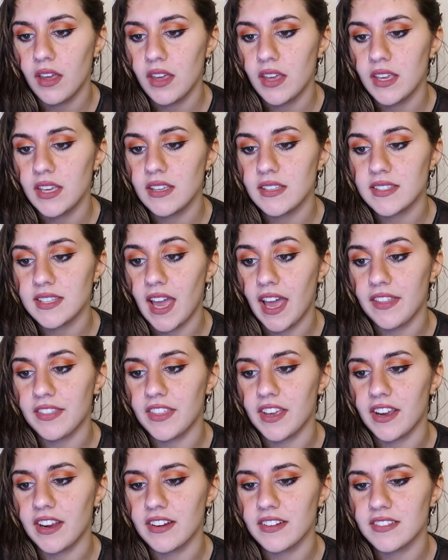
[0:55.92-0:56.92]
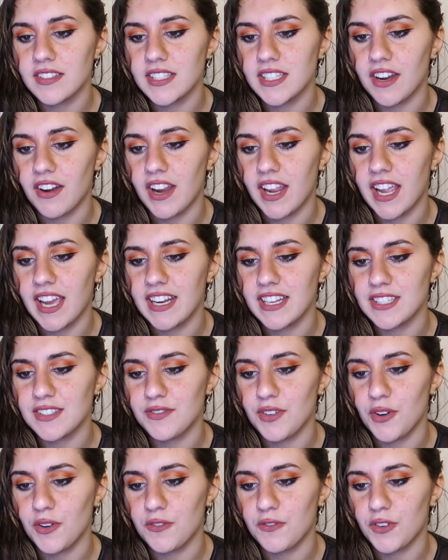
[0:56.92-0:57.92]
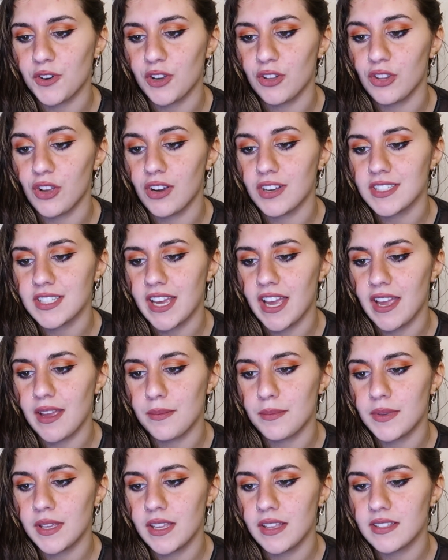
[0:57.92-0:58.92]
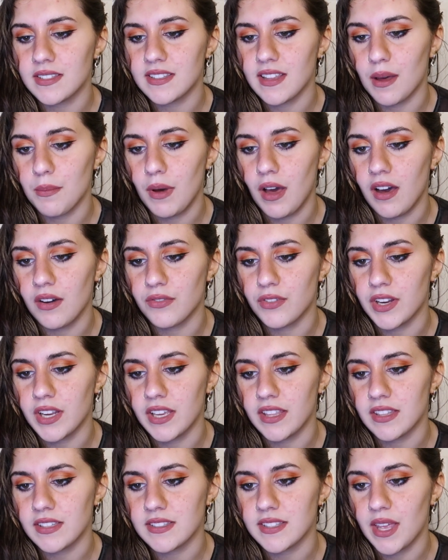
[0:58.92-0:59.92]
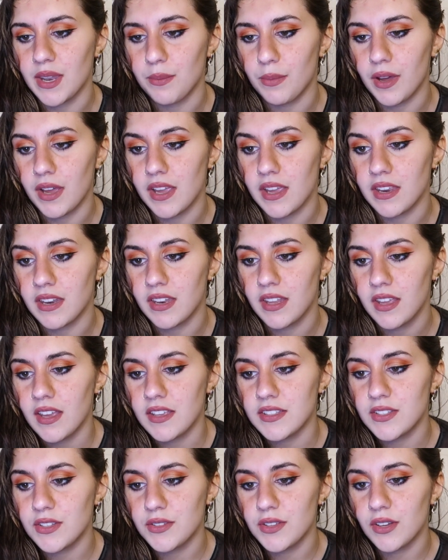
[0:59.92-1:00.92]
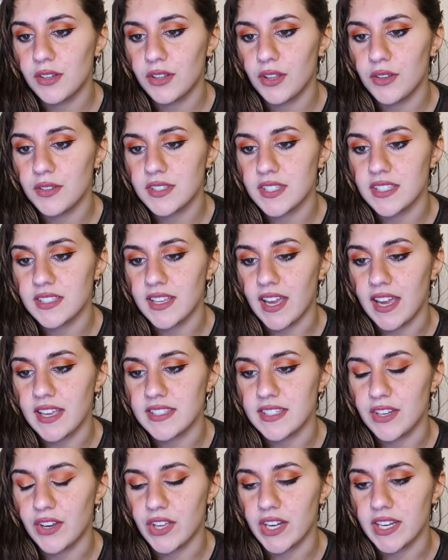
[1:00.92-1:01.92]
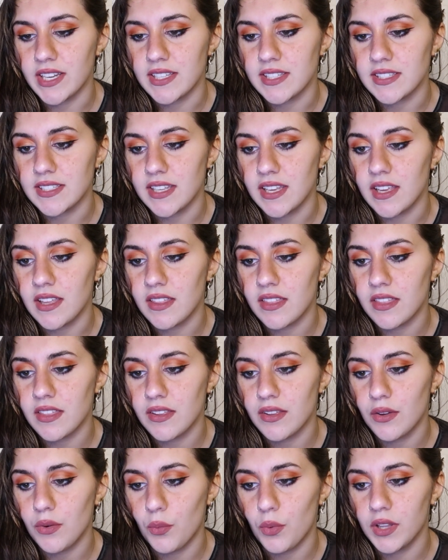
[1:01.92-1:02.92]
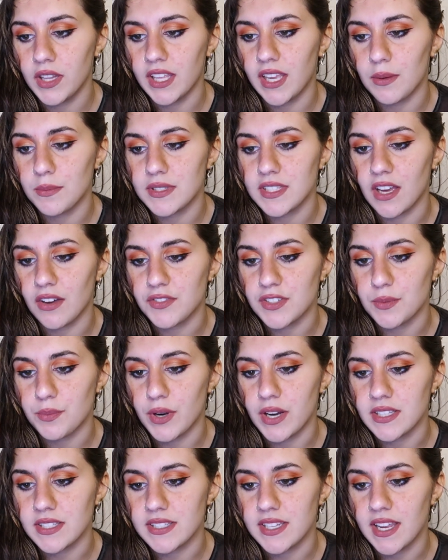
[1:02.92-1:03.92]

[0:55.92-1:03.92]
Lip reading: He sat there, staring at his phone for a long time, his thumb hovering the send button. Izuku closed his eyes and gritted his teeth, willing himself to press